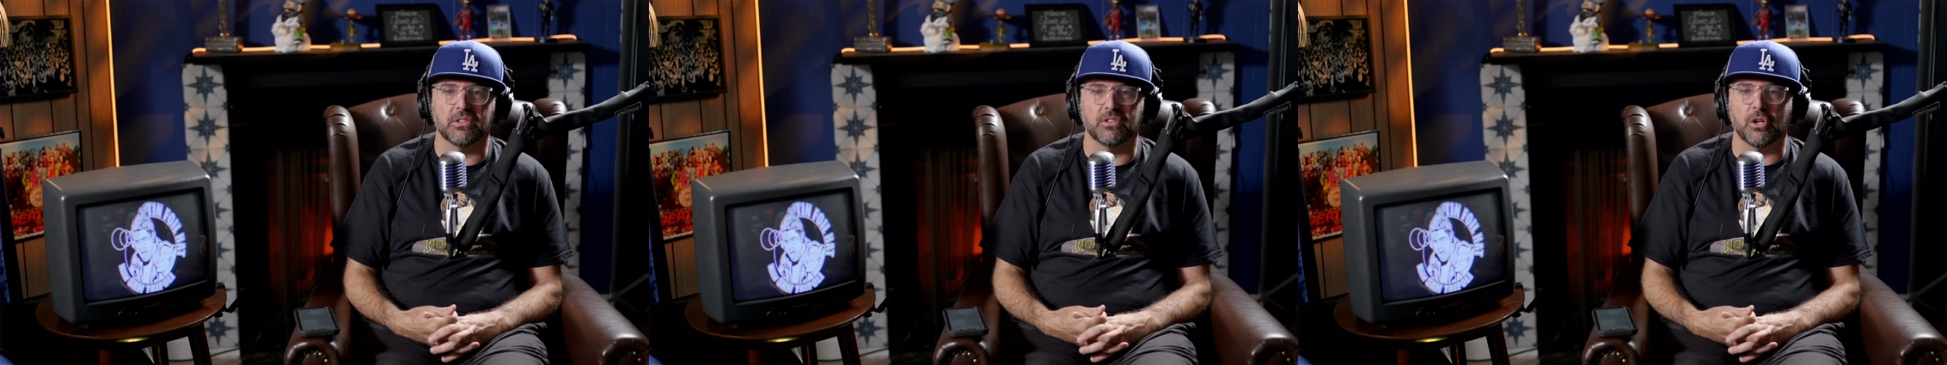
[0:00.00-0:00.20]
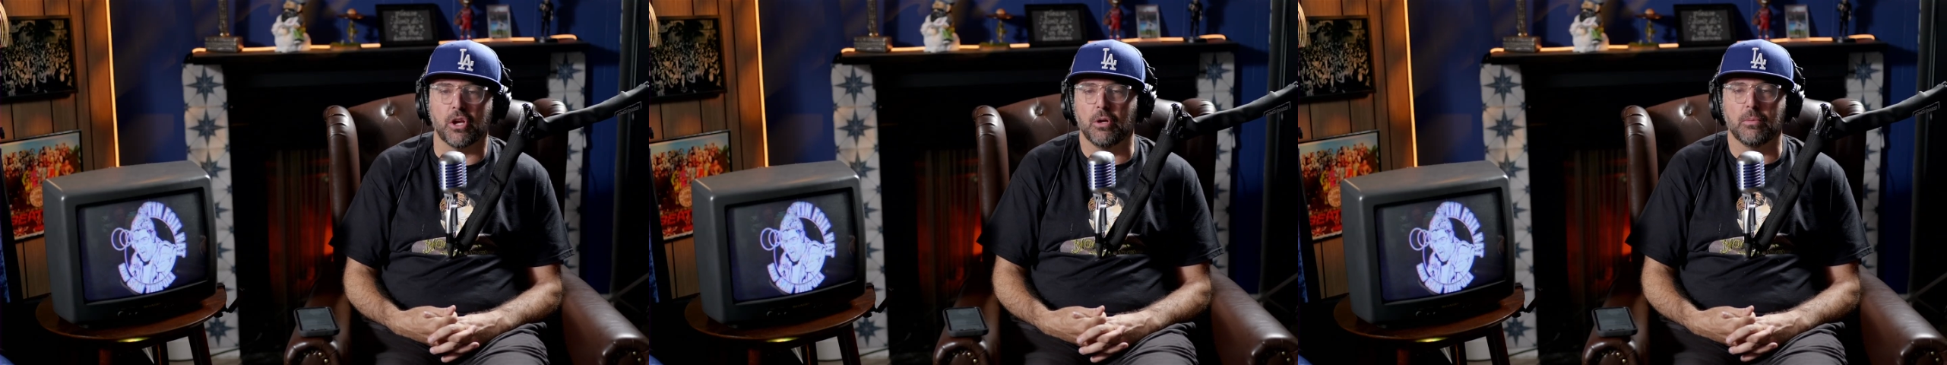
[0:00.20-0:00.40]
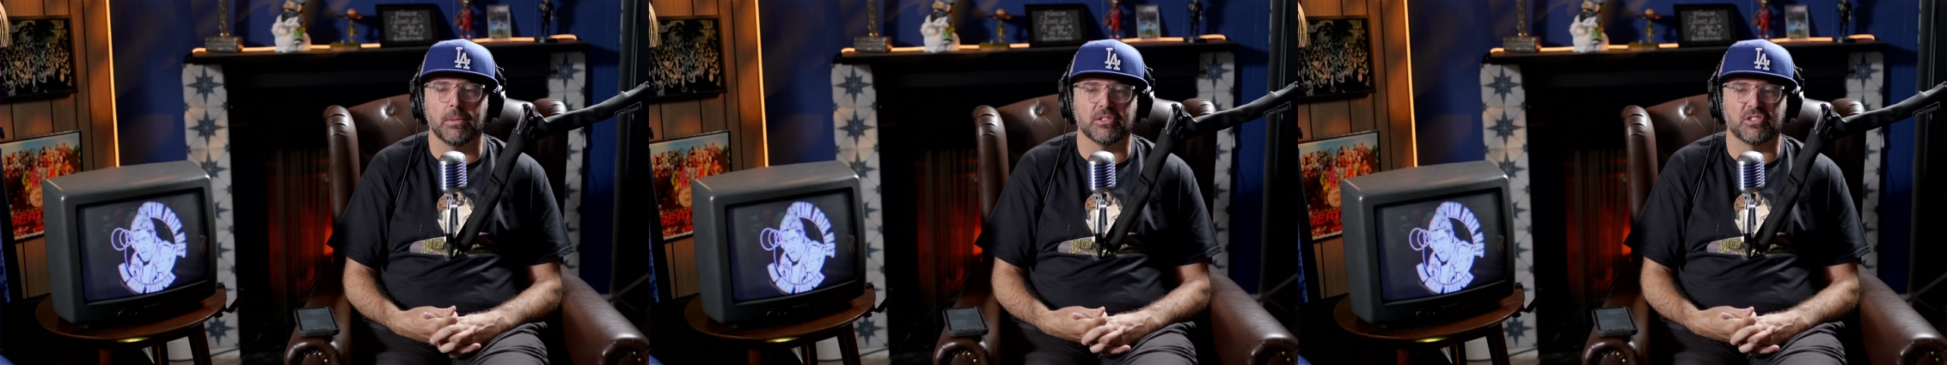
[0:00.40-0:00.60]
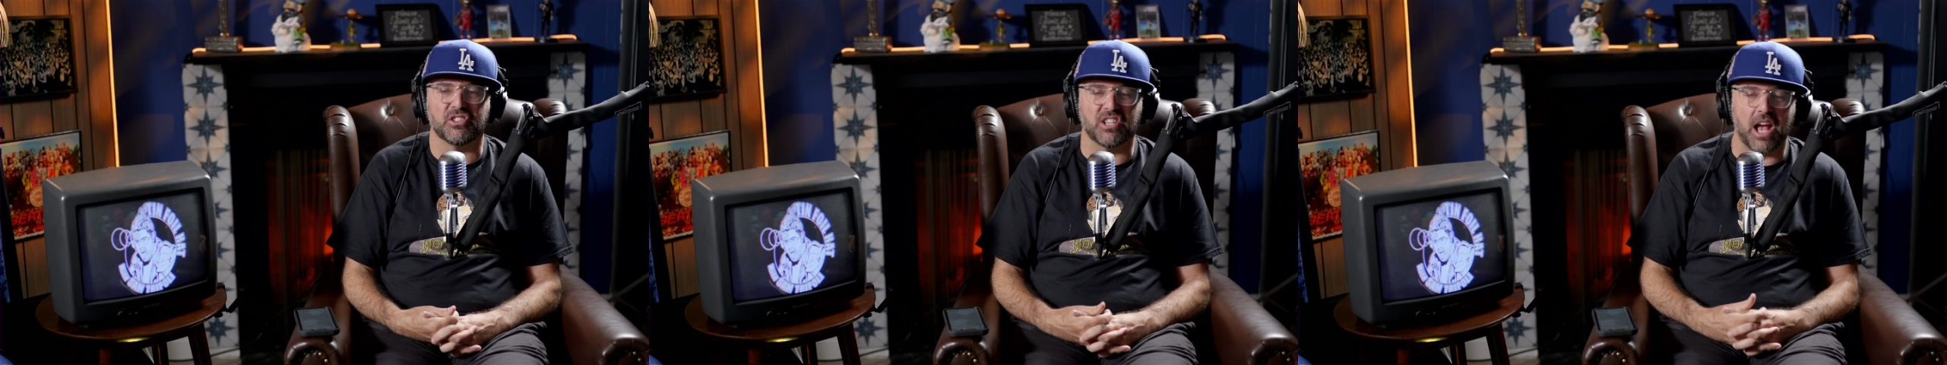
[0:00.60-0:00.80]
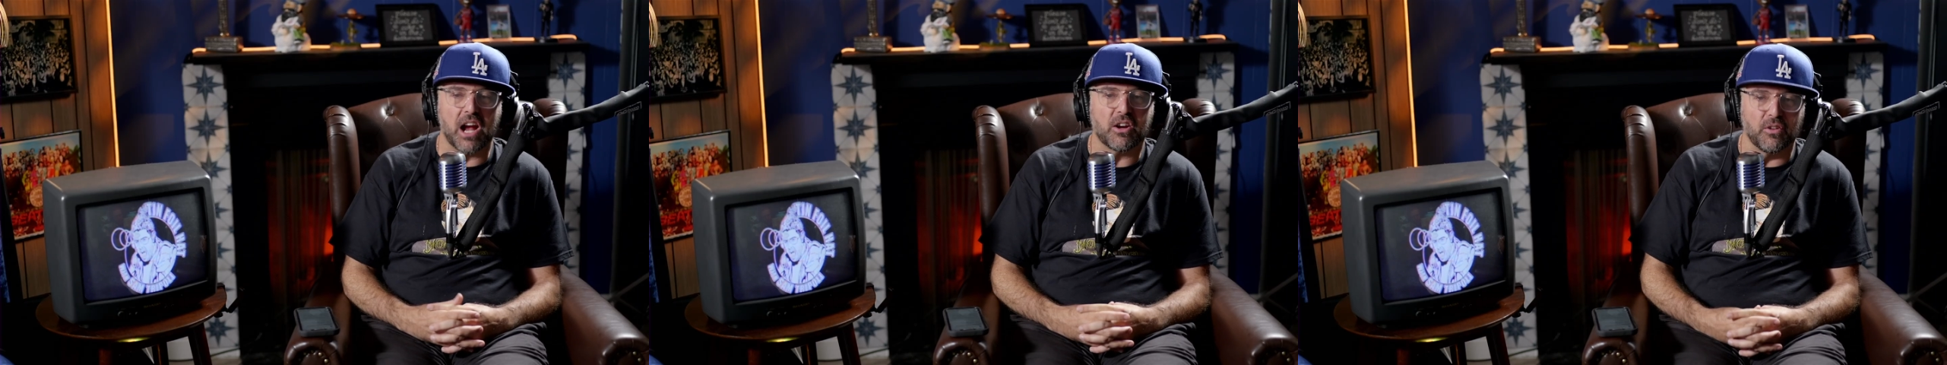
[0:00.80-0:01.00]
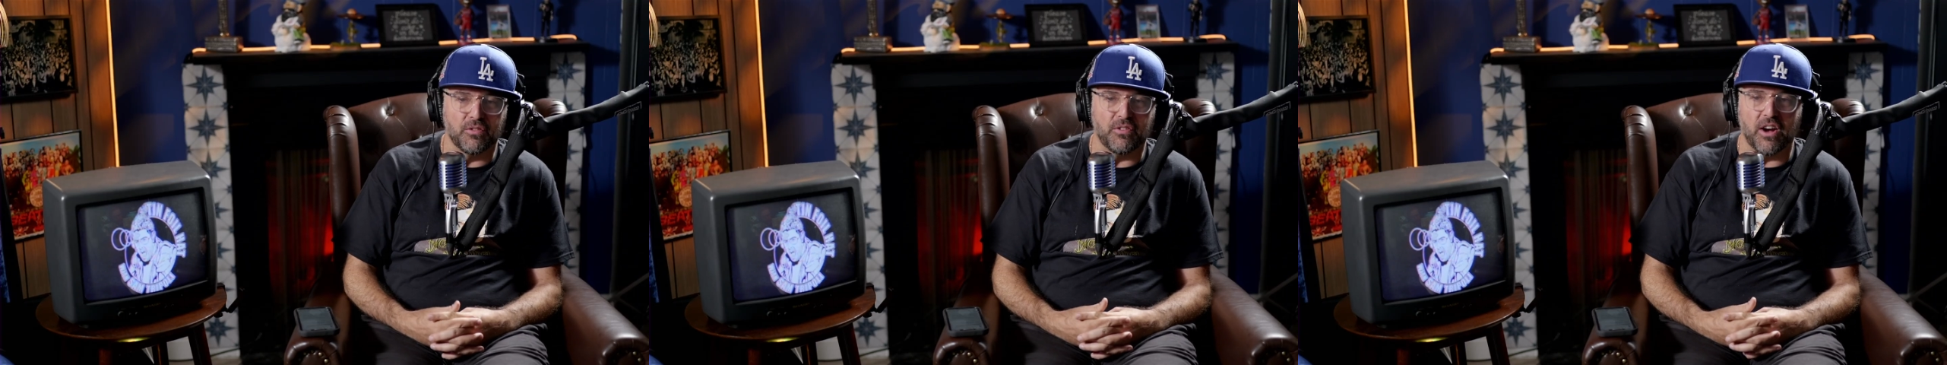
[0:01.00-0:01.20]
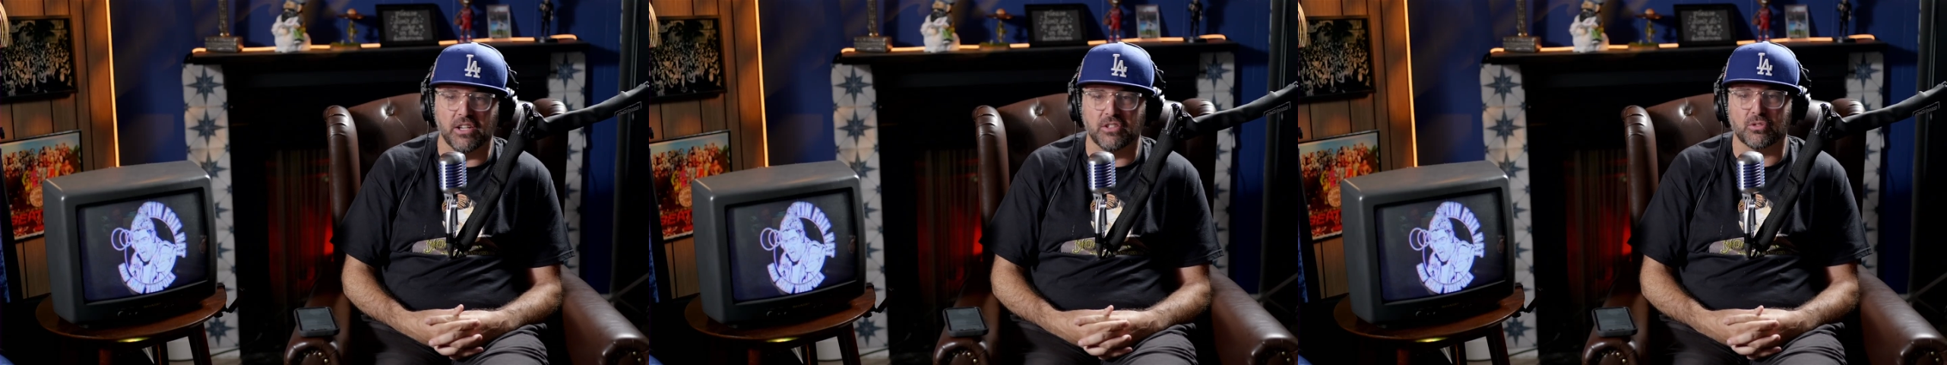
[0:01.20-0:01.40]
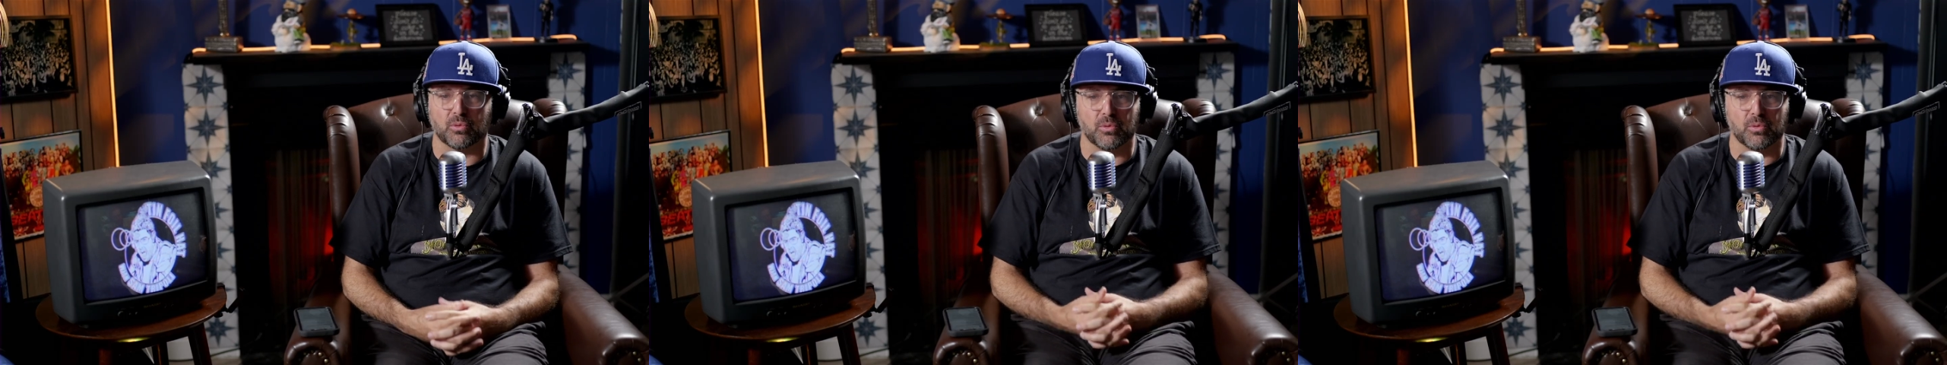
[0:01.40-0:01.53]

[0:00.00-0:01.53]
human sacrifice